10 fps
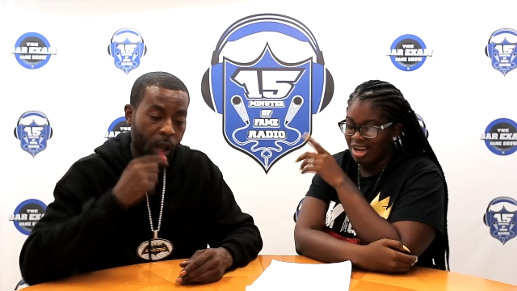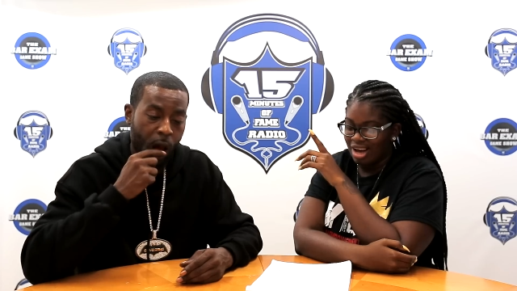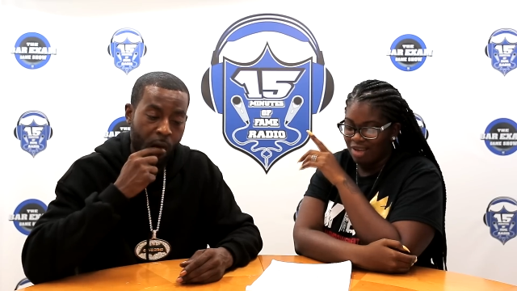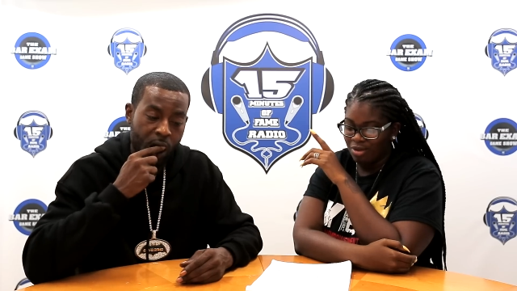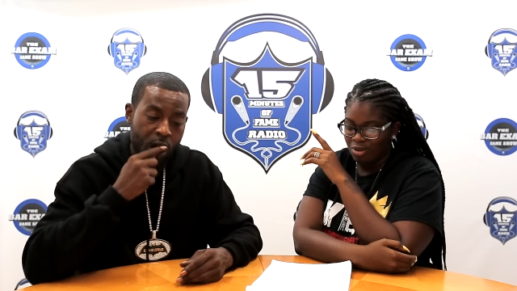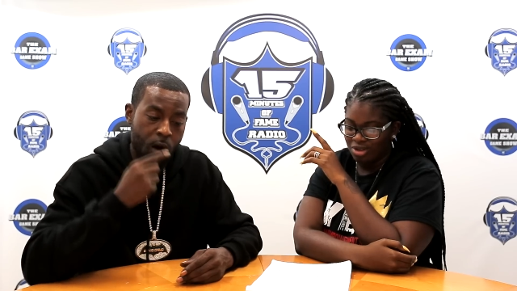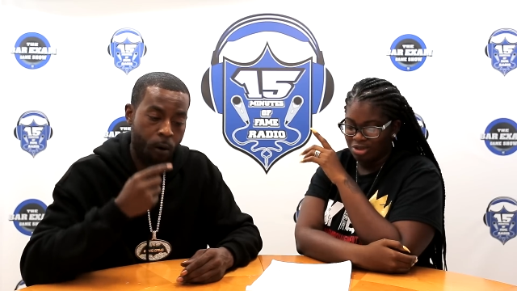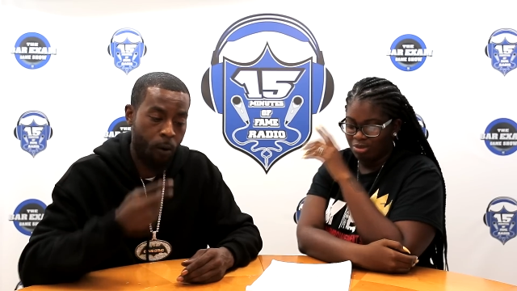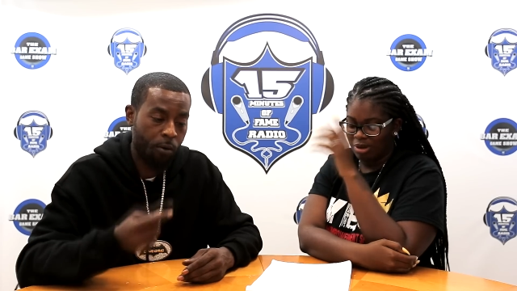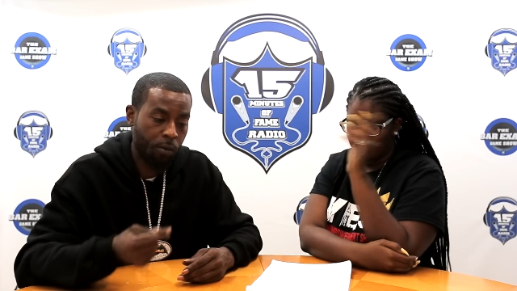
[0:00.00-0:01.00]
Speaker 1: I, I have a
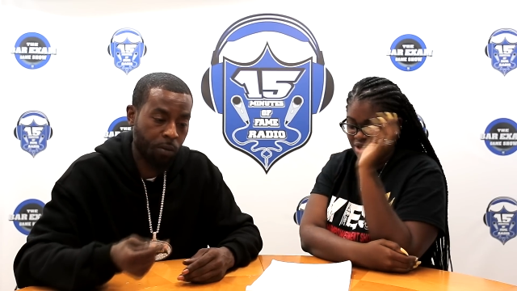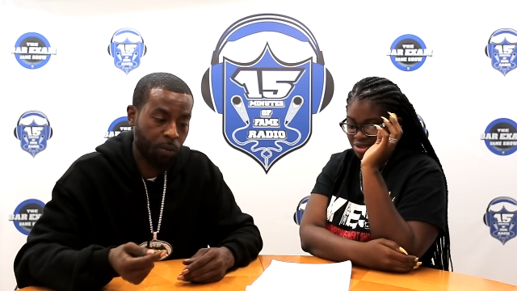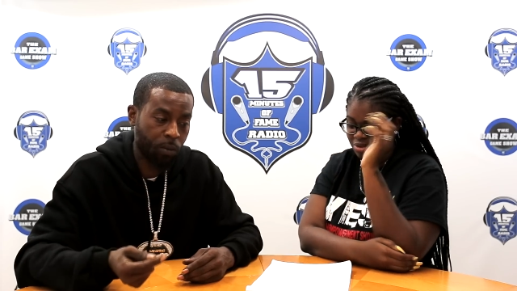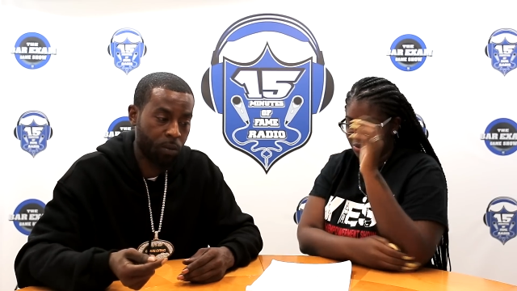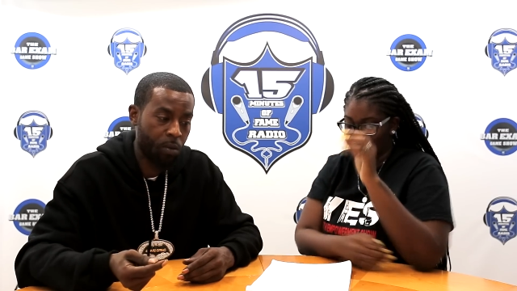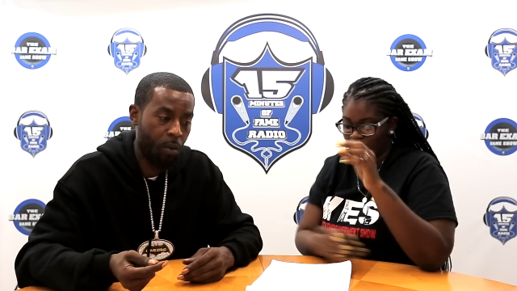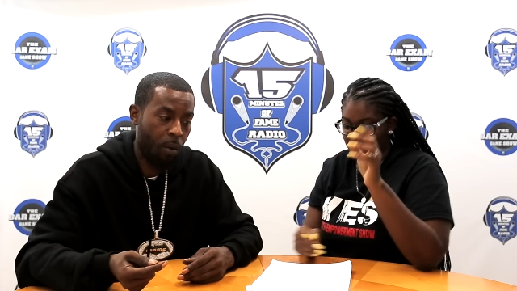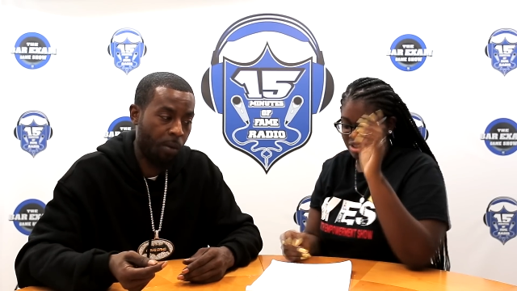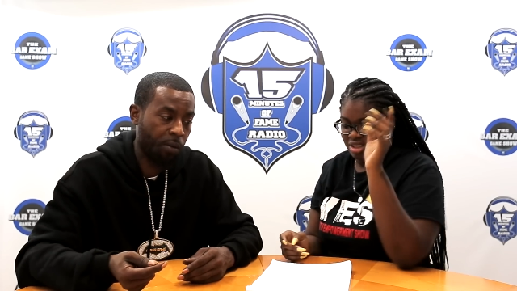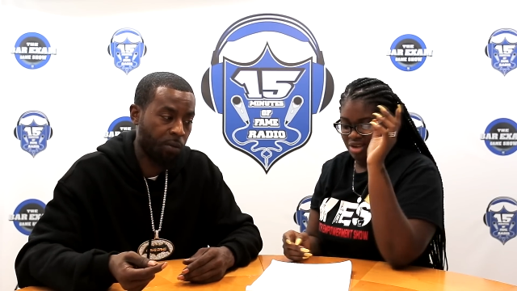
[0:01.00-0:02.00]
question, but I'm asking you when we
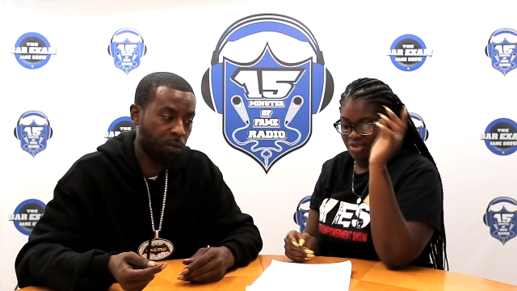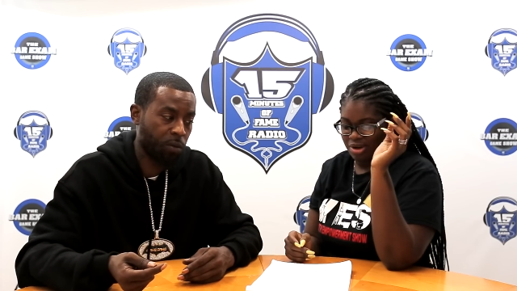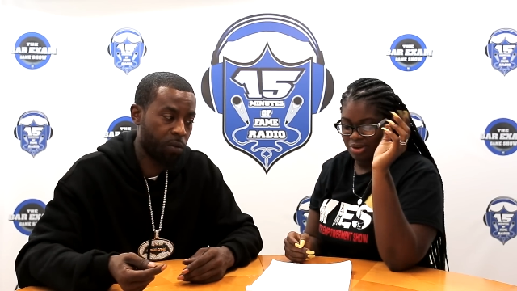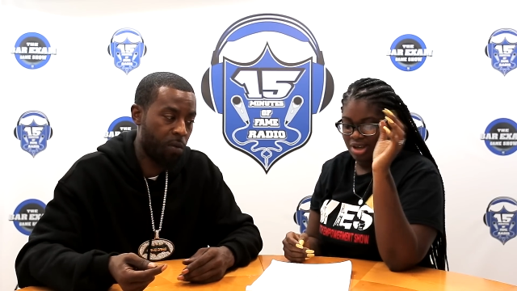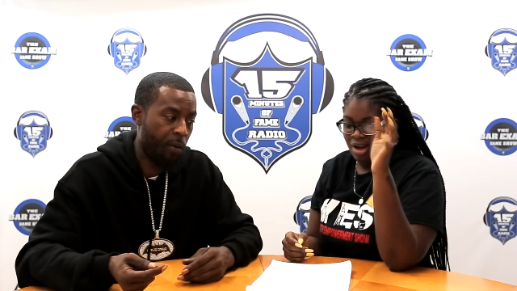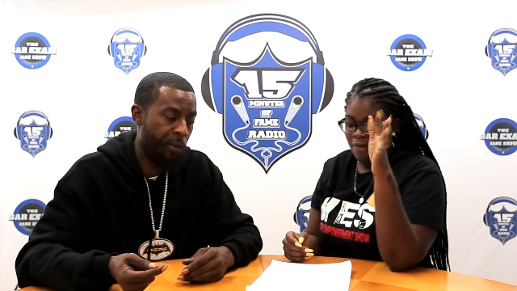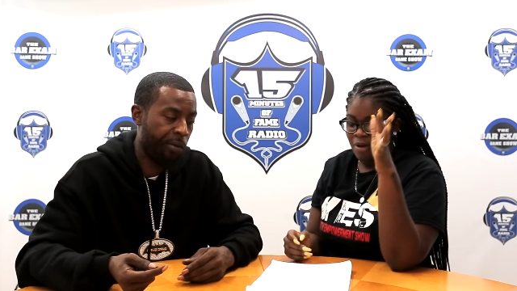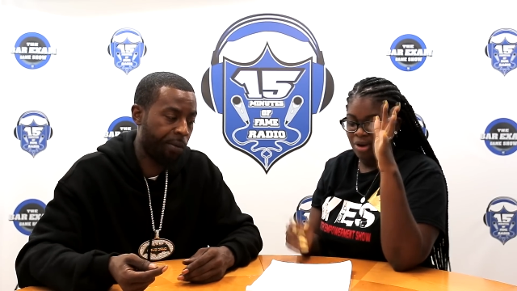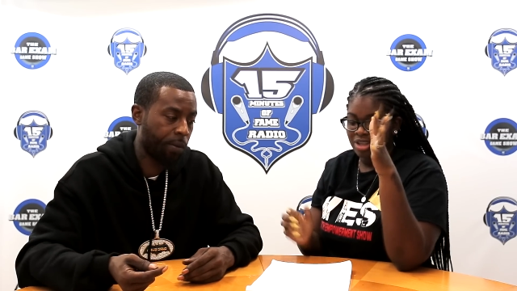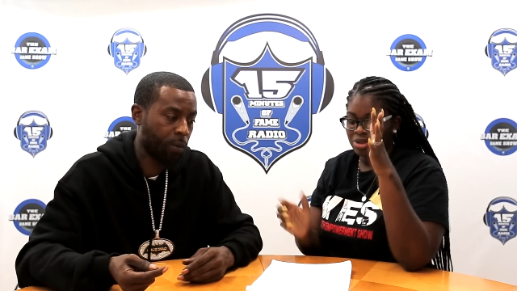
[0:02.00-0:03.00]
get to that round.
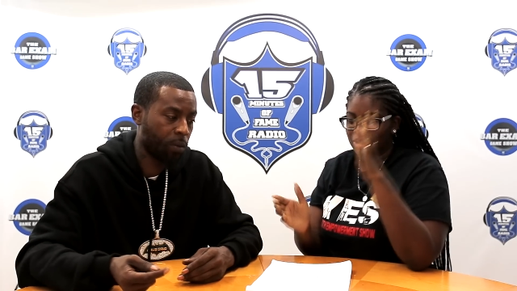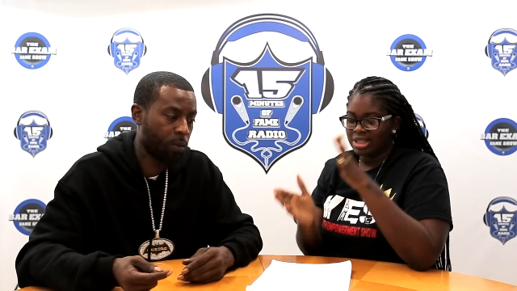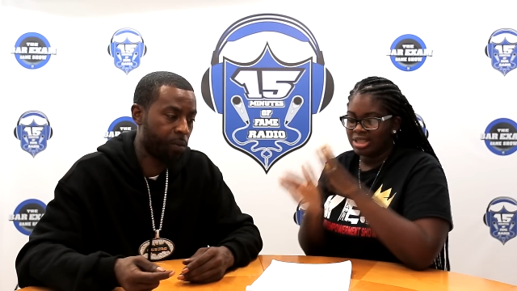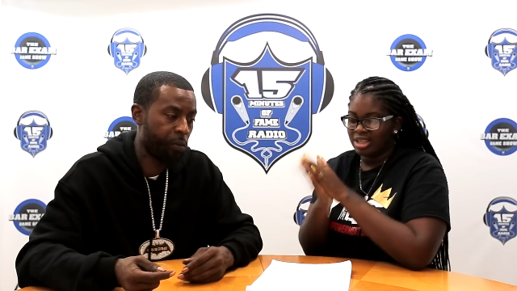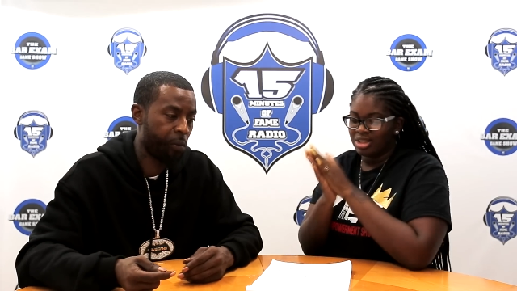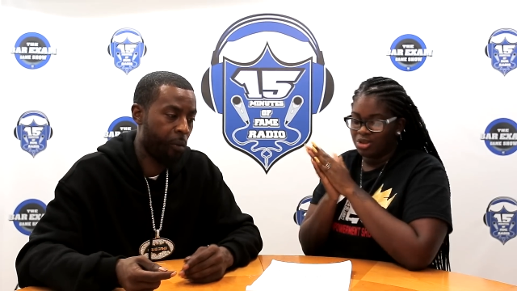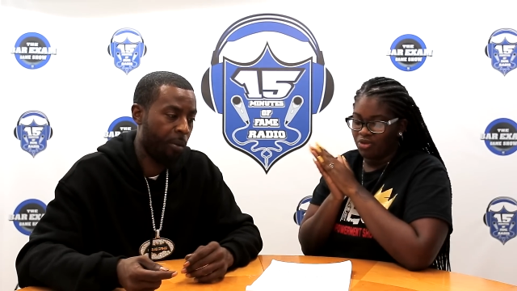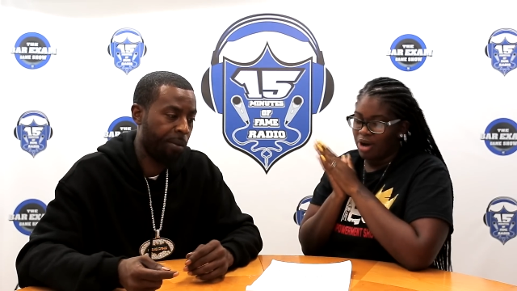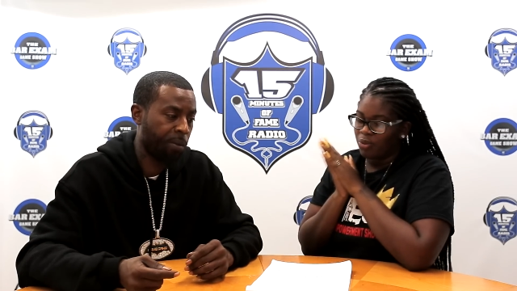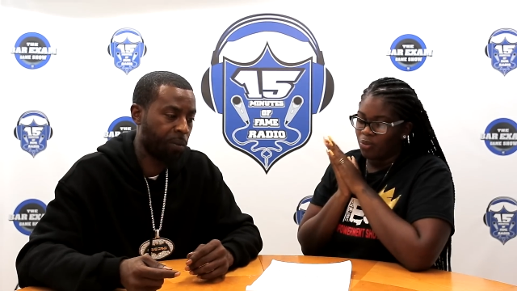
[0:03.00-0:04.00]
Okay, so let's get into
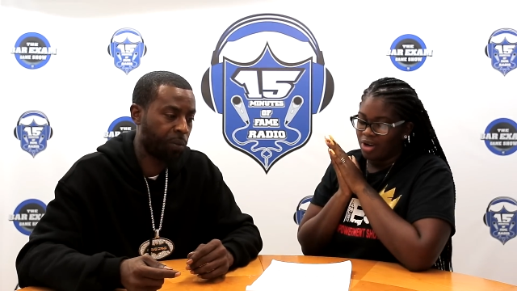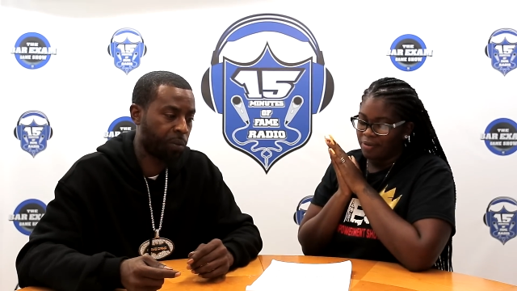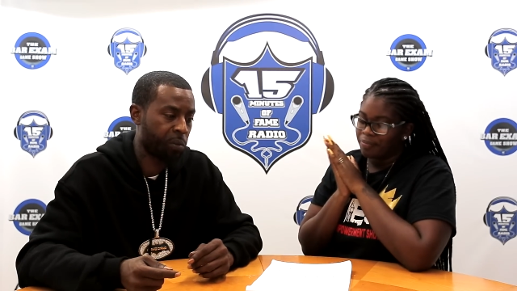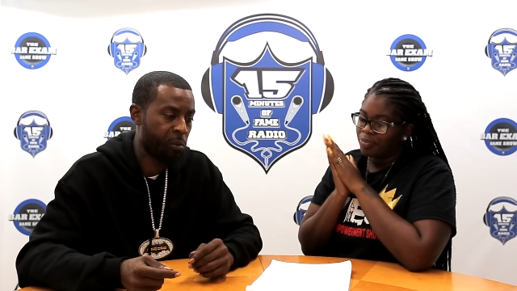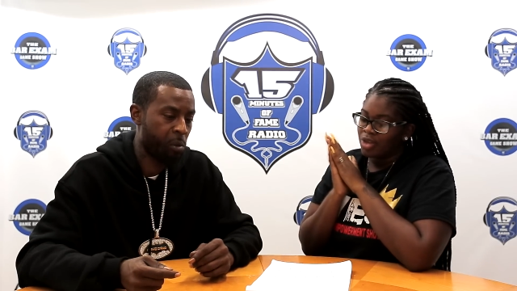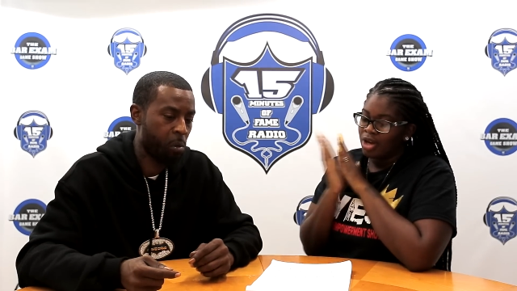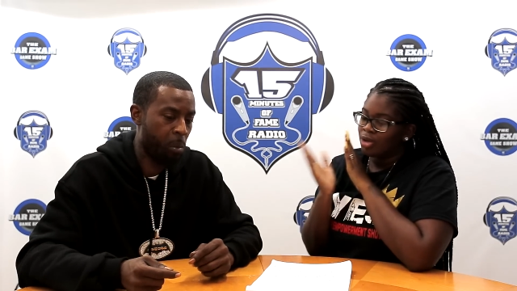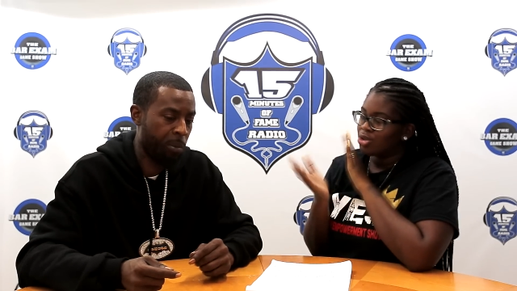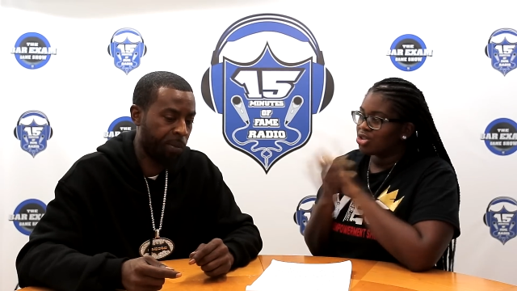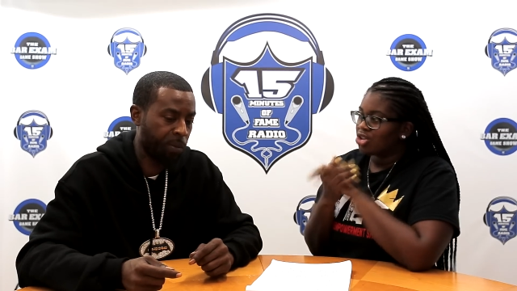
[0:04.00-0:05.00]
round one. You